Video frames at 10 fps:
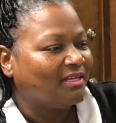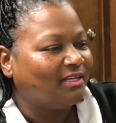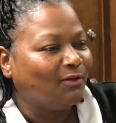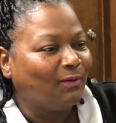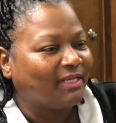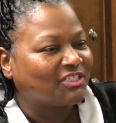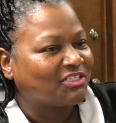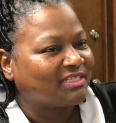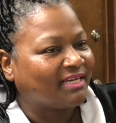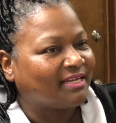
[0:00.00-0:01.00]
Luland, she
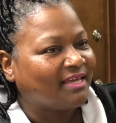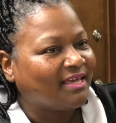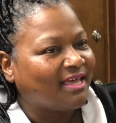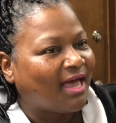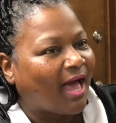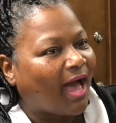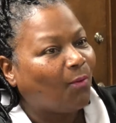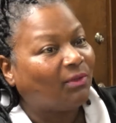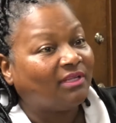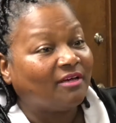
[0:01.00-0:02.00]
said, I
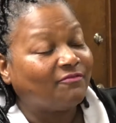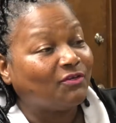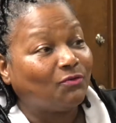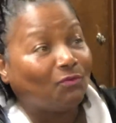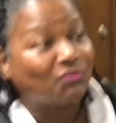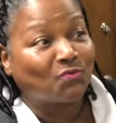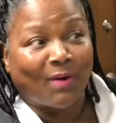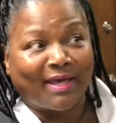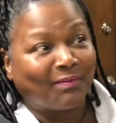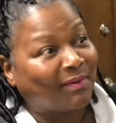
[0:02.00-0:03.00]
would love for you to
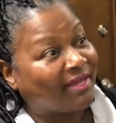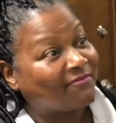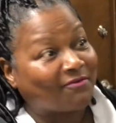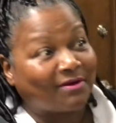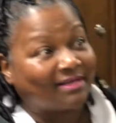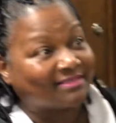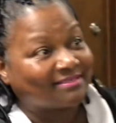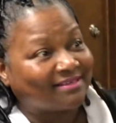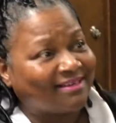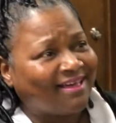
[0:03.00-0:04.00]
write a play for
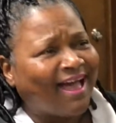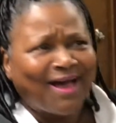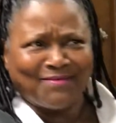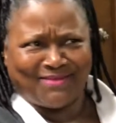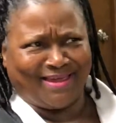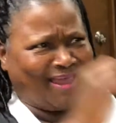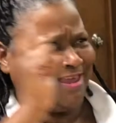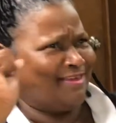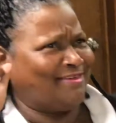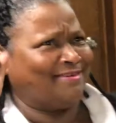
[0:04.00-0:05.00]
us. I'm like,
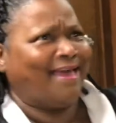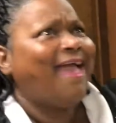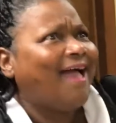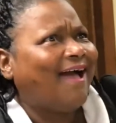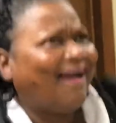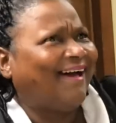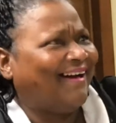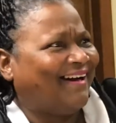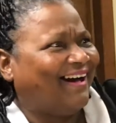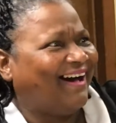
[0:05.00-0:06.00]
yeah.
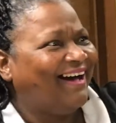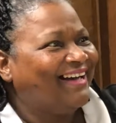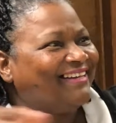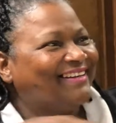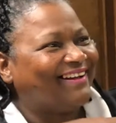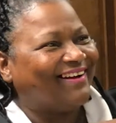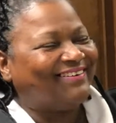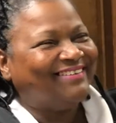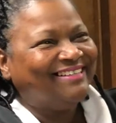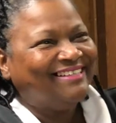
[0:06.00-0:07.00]

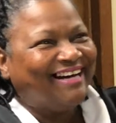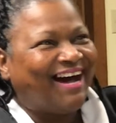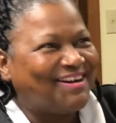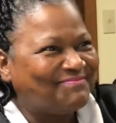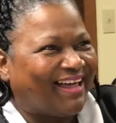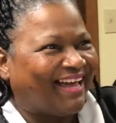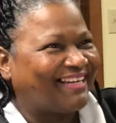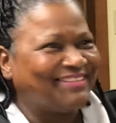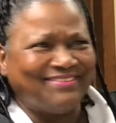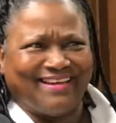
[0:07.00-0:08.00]
I'm
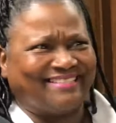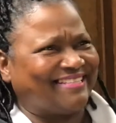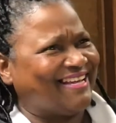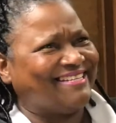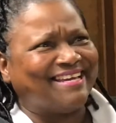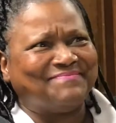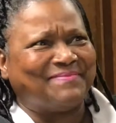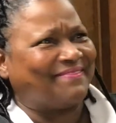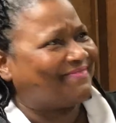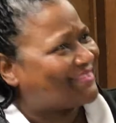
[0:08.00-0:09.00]
like, you ain't said nothing
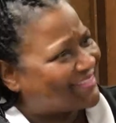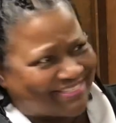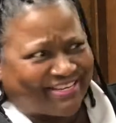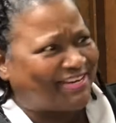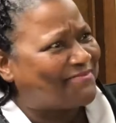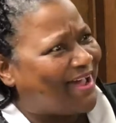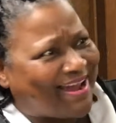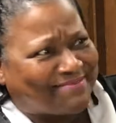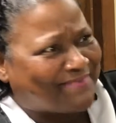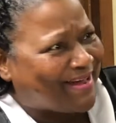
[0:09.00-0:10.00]
but chicken
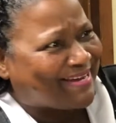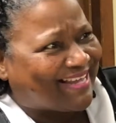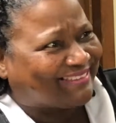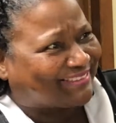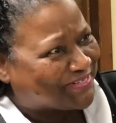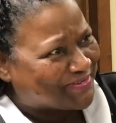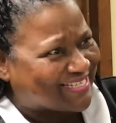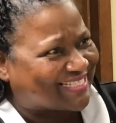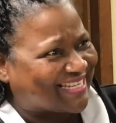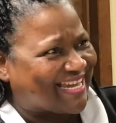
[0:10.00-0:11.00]
wing to me. Let's do
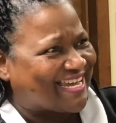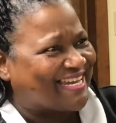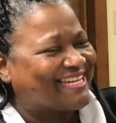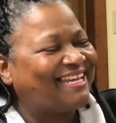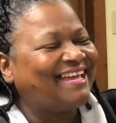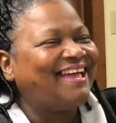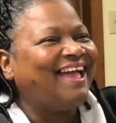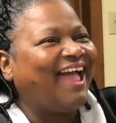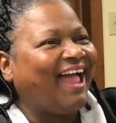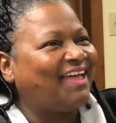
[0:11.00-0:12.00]
this thing.
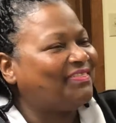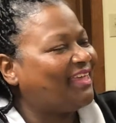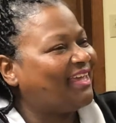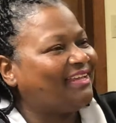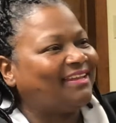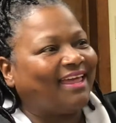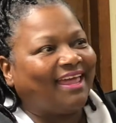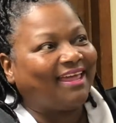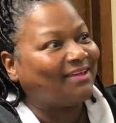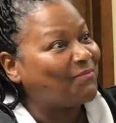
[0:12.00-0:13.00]
And then
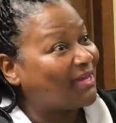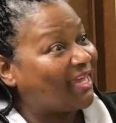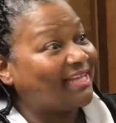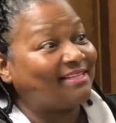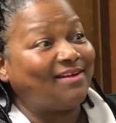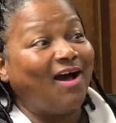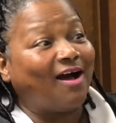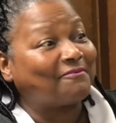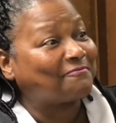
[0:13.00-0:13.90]
we kicked it off.